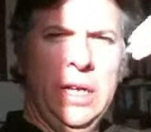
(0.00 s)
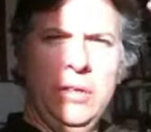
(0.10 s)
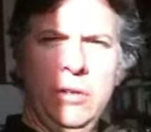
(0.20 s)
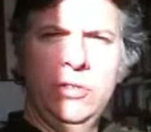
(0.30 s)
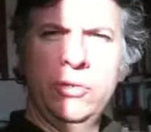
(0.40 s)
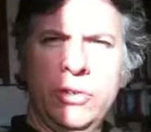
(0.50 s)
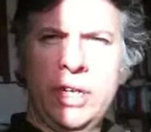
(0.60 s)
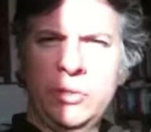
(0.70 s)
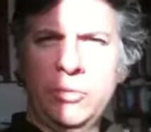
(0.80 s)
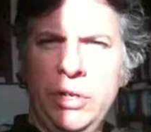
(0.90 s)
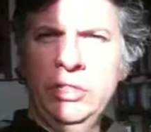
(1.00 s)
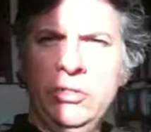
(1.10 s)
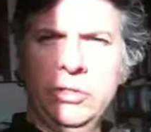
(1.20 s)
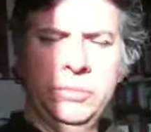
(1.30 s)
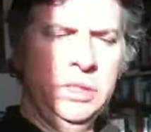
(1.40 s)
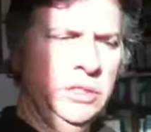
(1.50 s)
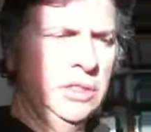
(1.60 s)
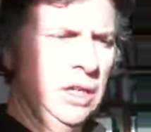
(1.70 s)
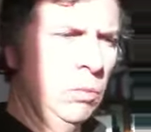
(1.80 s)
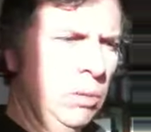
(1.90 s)
those who are aspirational means that
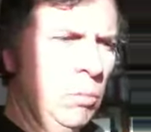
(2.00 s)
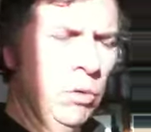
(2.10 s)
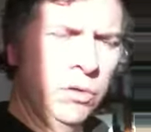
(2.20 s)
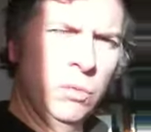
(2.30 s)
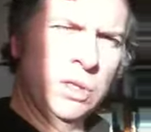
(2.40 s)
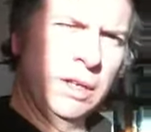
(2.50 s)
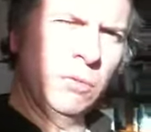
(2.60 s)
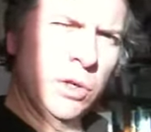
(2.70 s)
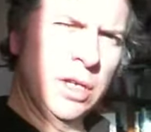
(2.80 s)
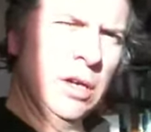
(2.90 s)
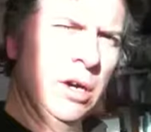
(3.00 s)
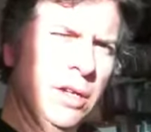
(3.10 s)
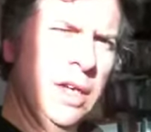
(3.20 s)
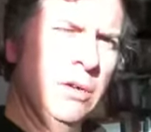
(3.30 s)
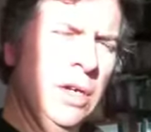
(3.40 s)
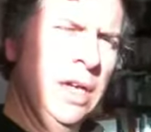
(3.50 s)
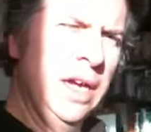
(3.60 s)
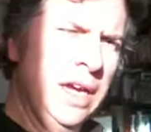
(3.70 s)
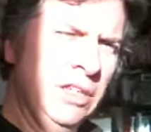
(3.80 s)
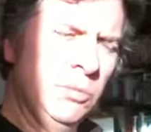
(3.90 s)
they want more than what they've already got. Now,
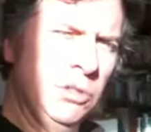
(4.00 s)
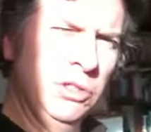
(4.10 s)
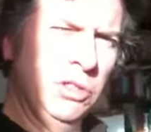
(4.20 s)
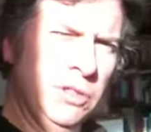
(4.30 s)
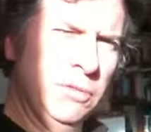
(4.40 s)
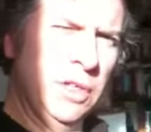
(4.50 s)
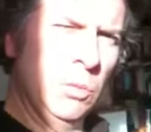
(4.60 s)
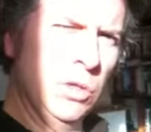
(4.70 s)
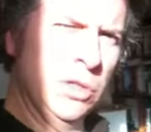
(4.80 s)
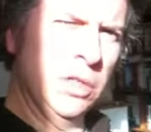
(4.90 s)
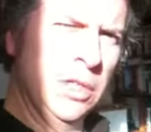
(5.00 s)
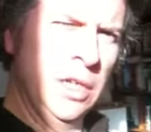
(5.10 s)
aspiration is a funny word,